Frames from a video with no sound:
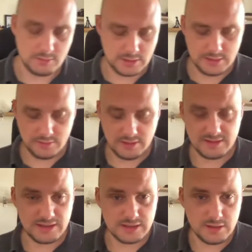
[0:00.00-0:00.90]
Okay, so
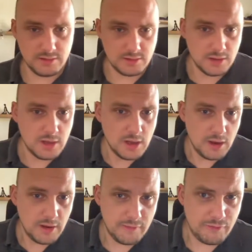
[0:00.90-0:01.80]
that, that's another
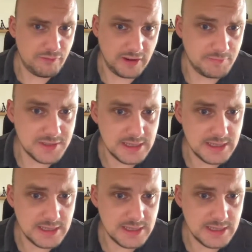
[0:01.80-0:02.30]
five